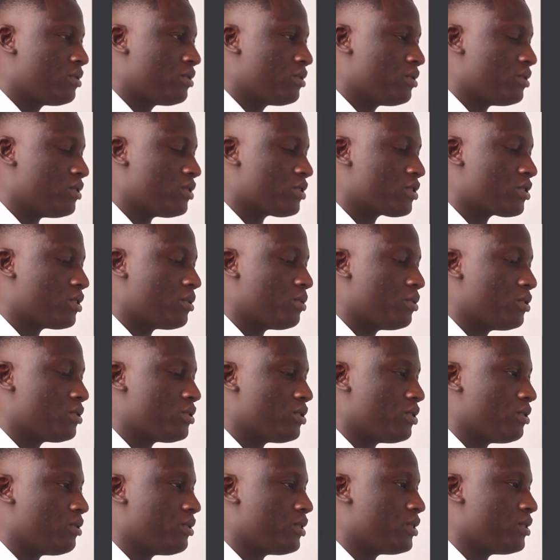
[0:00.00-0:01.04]
disturb what
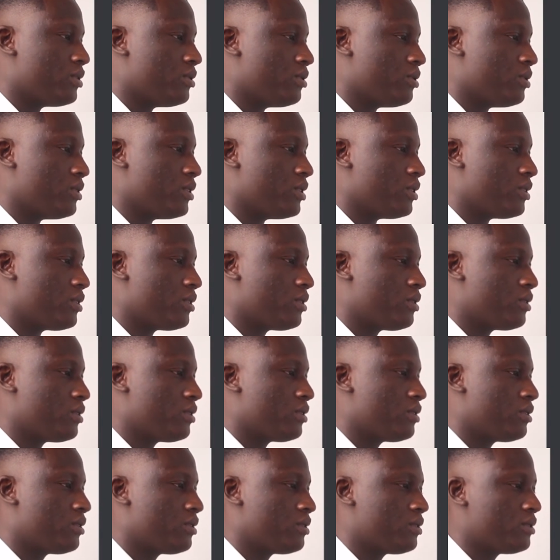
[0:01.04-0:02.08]
you're already doing there.
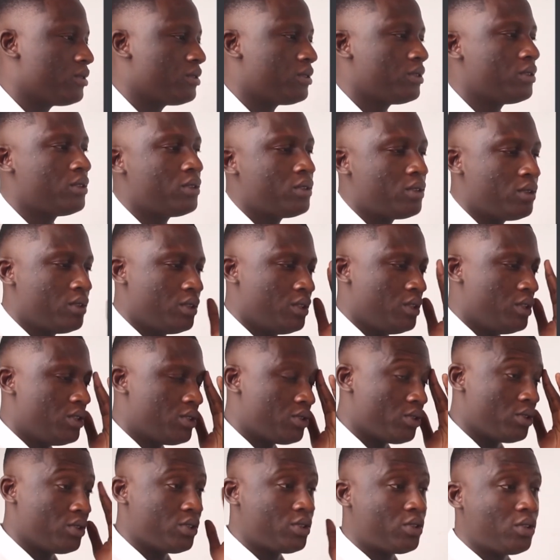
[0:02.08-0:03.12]

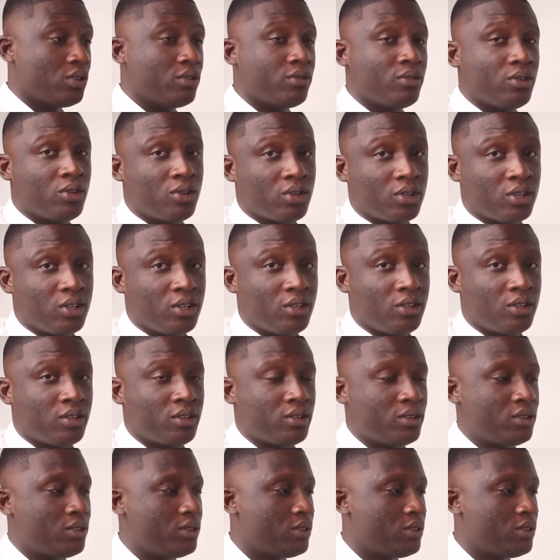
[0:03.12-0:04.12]
So instead of logging in,